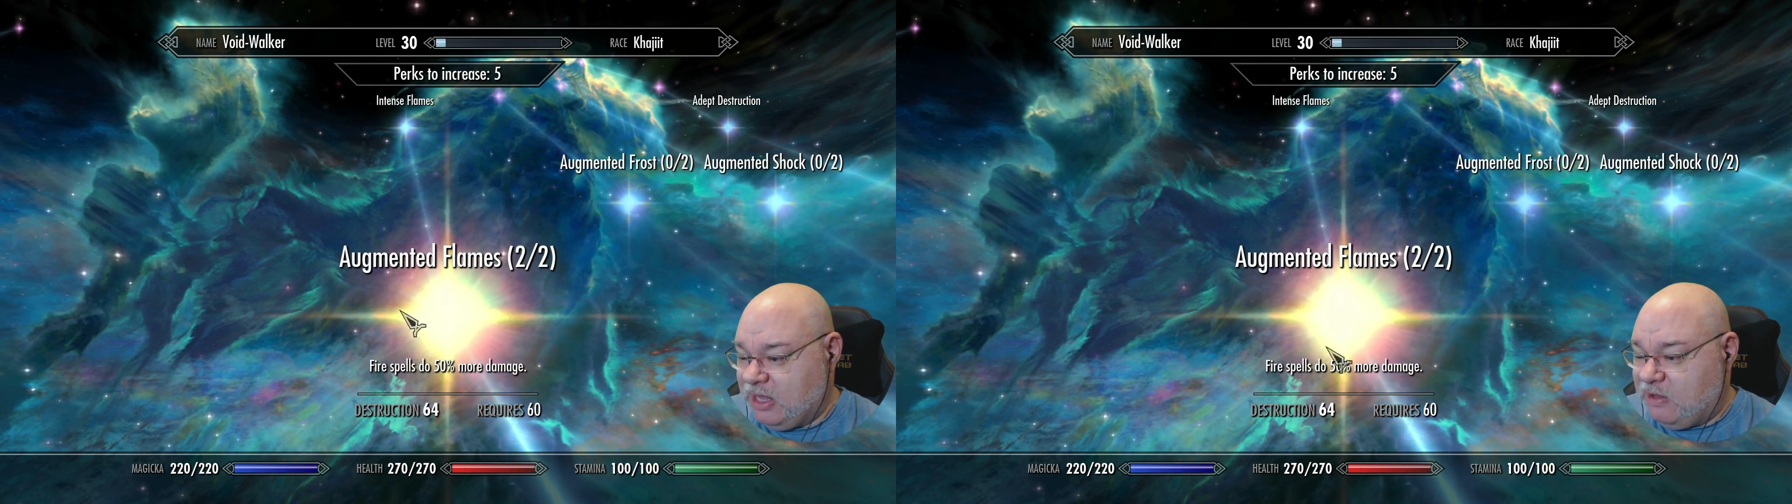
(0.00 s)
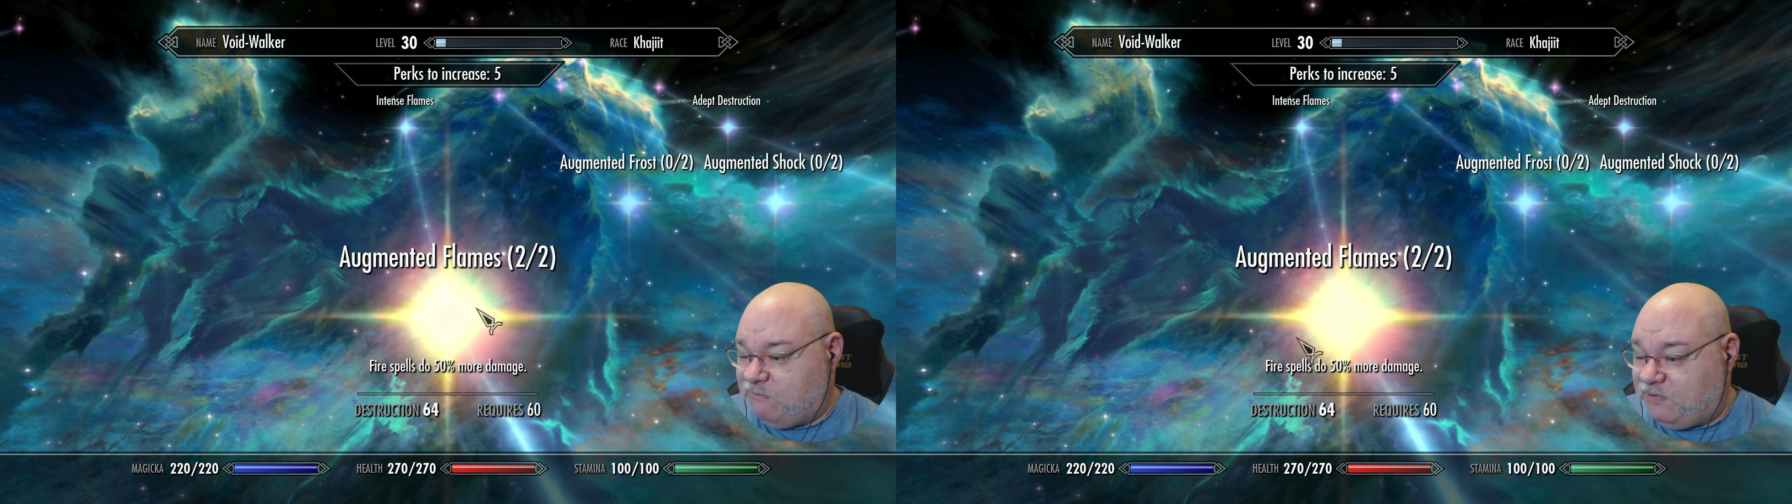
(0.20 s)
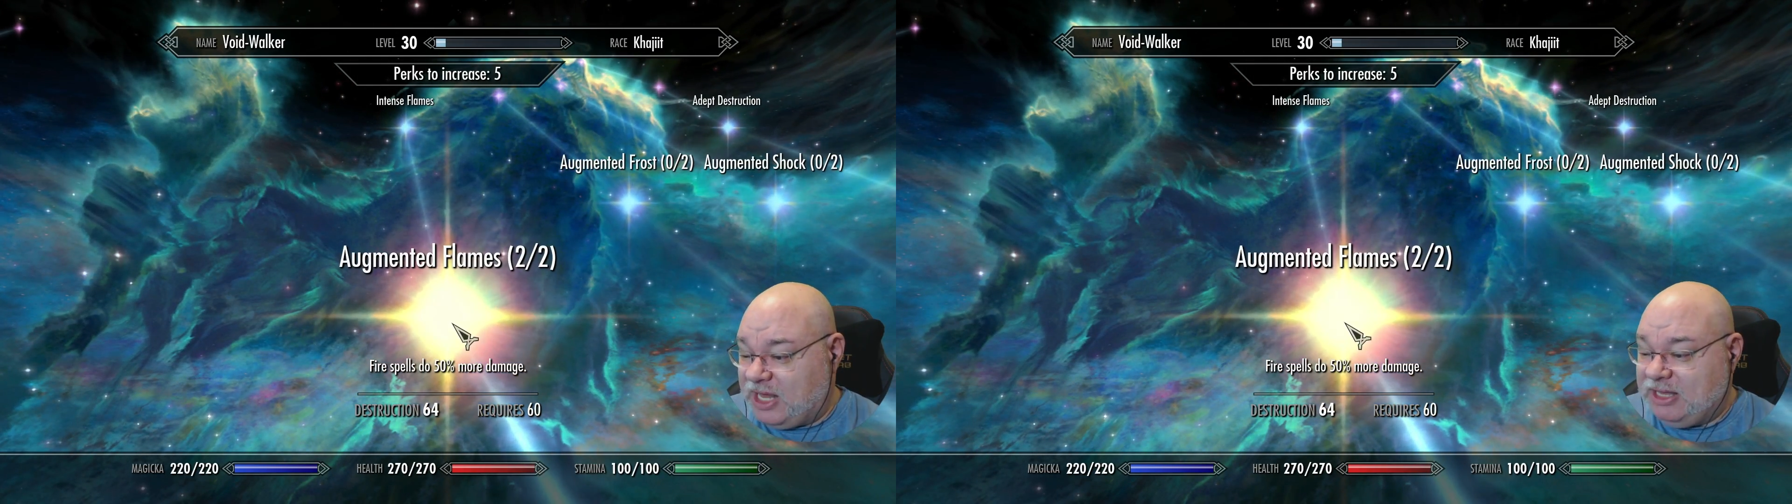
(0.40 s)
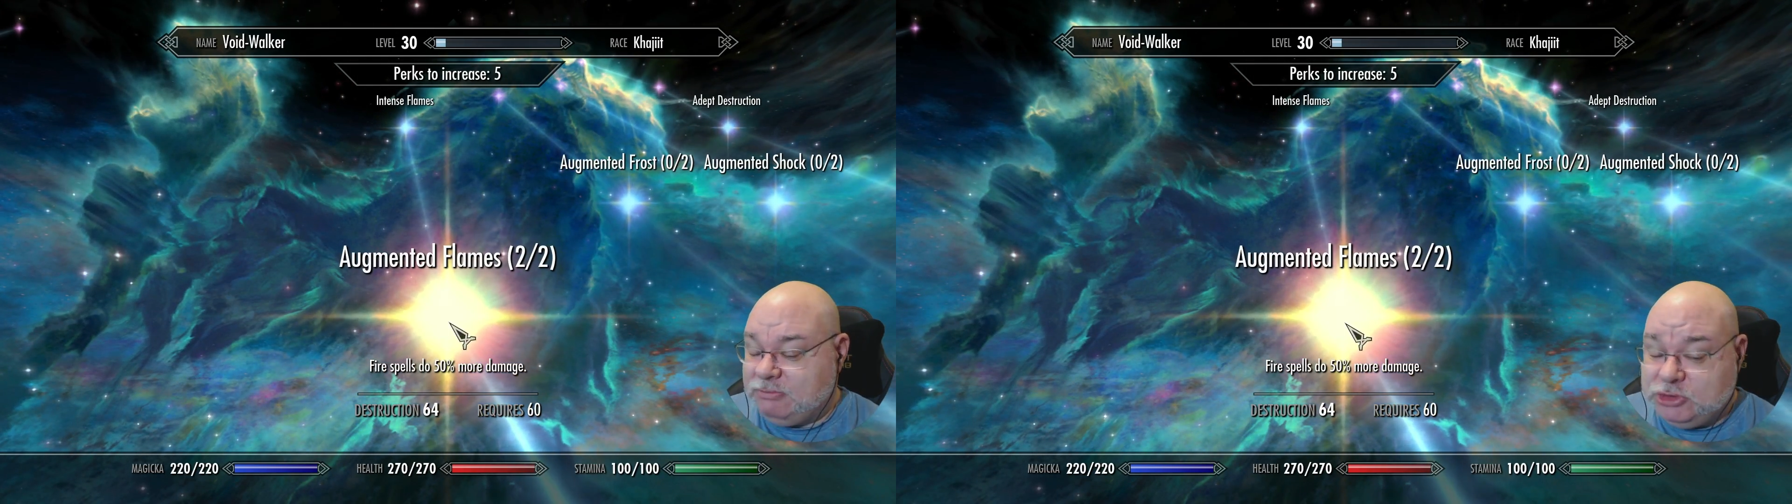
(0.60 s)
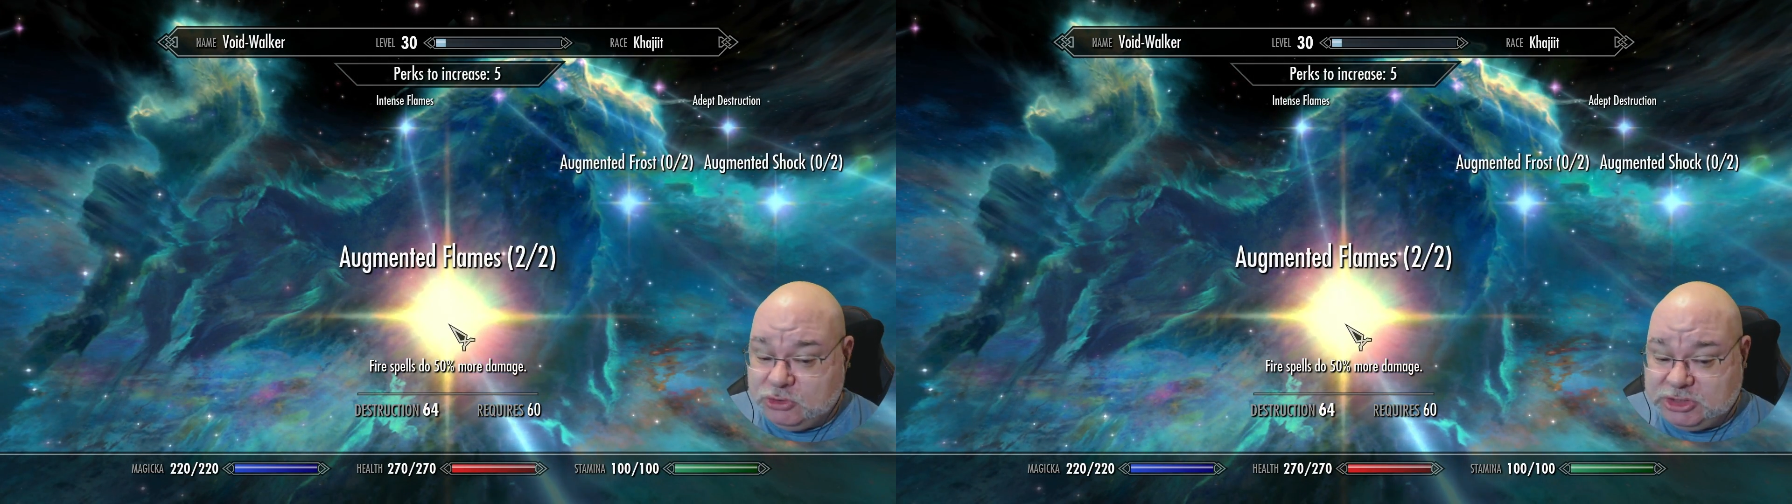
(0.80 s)

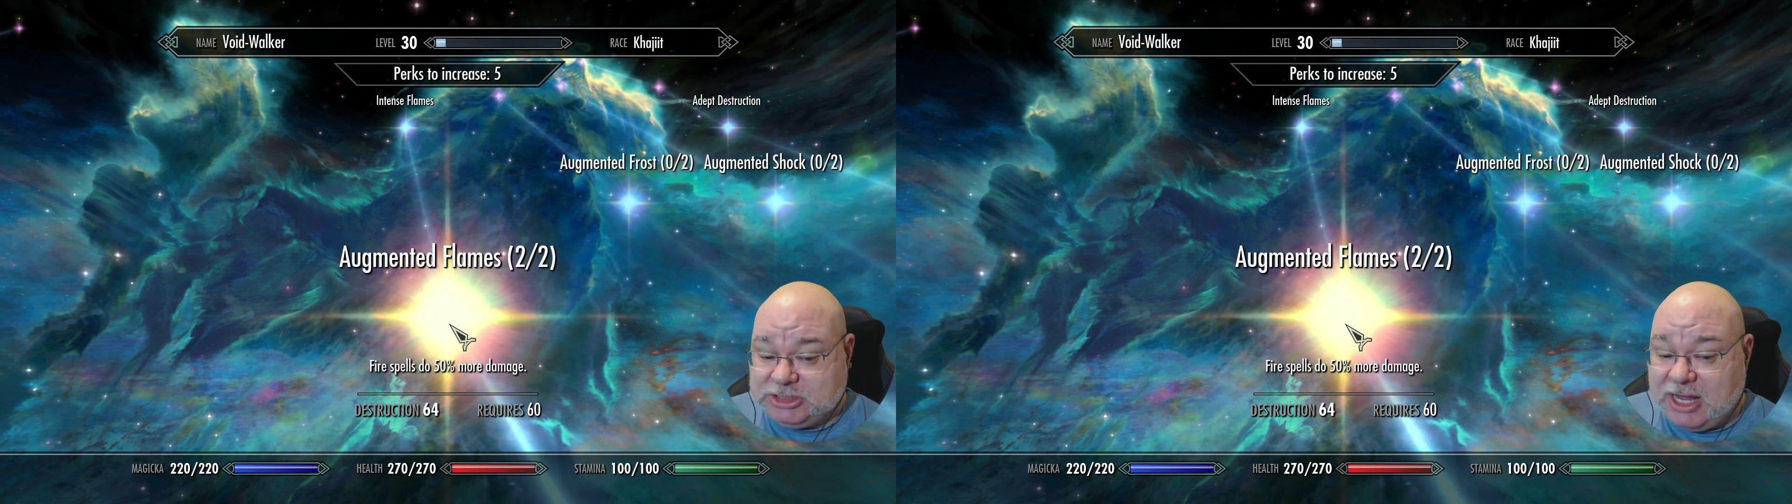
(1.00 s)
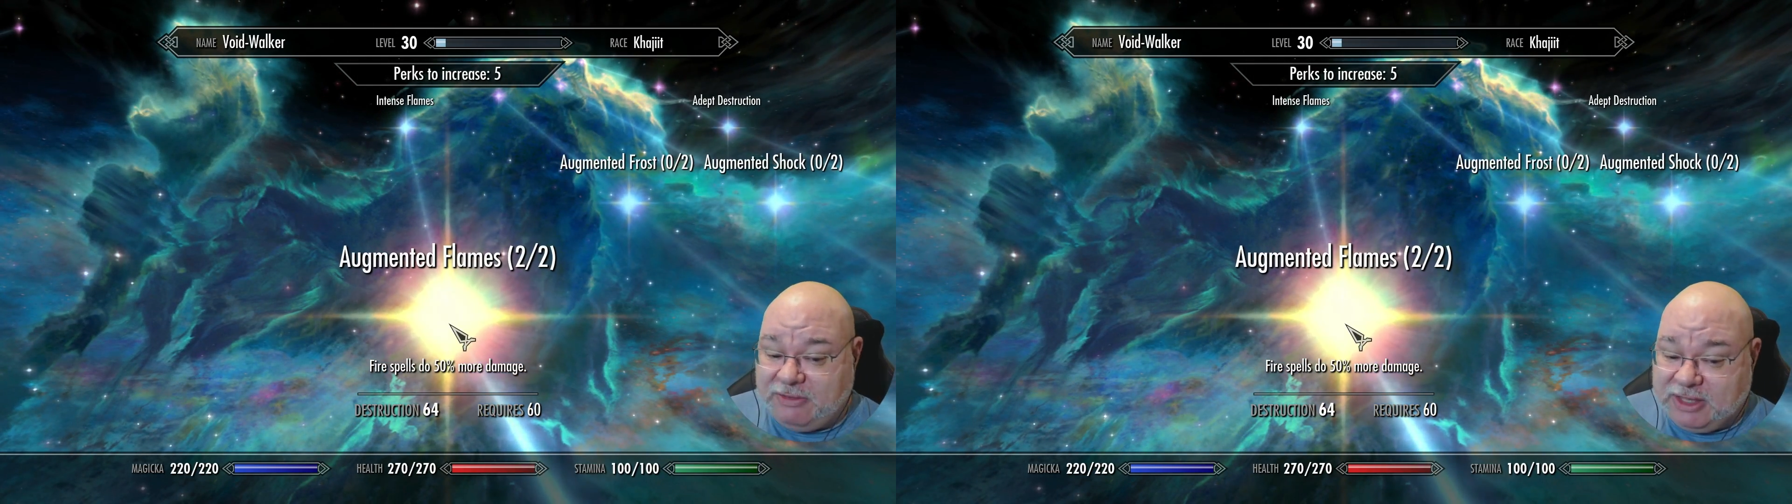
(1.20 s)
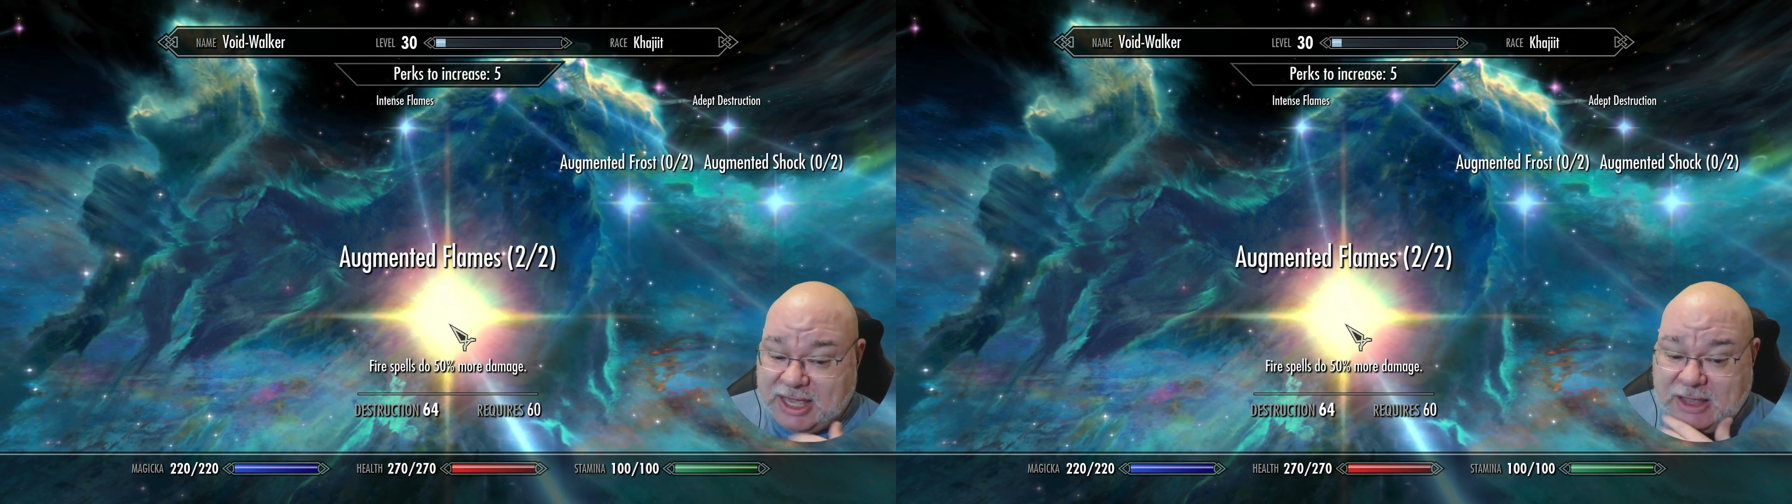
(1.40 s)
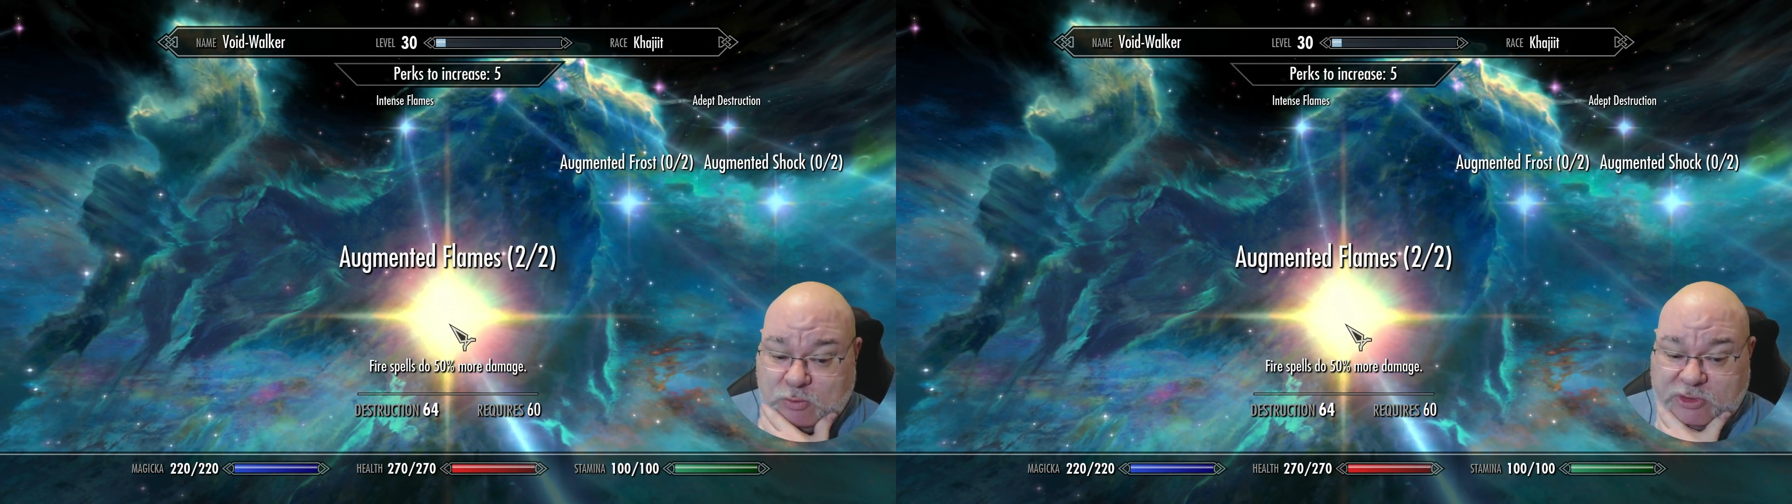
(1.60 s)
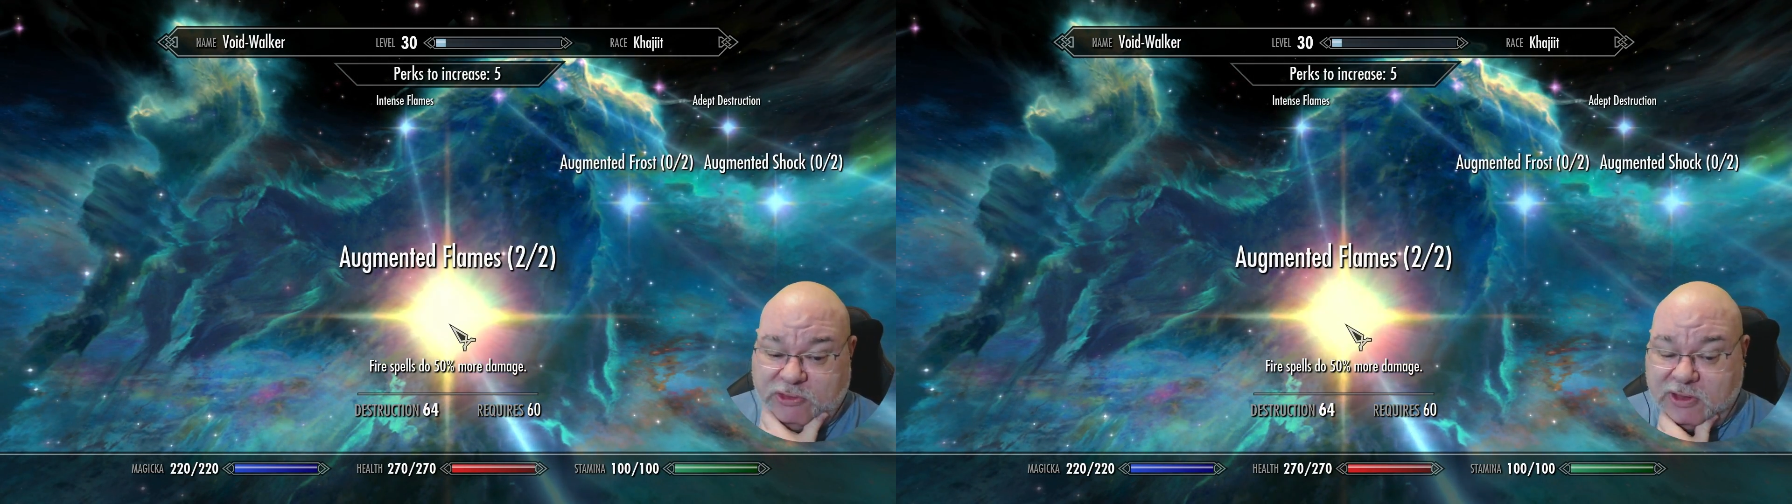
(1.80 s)
Flames, you start the game with